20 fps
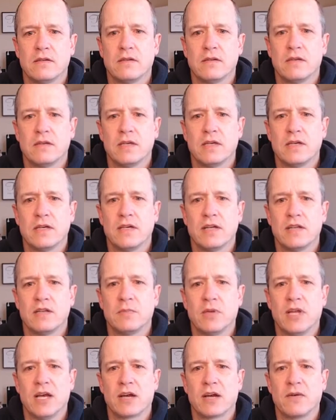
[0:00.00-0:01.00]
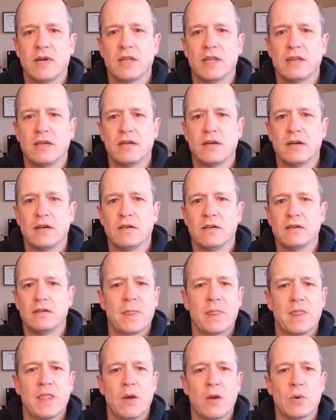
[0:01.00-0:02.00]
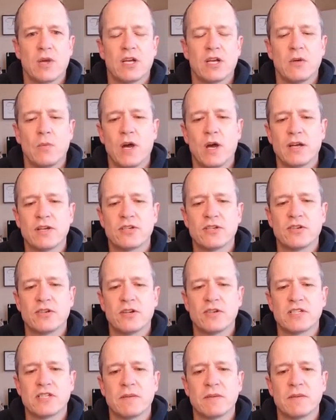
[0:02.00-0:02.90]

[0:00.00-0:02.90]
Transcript: And another block right there. Now we're going to want to turn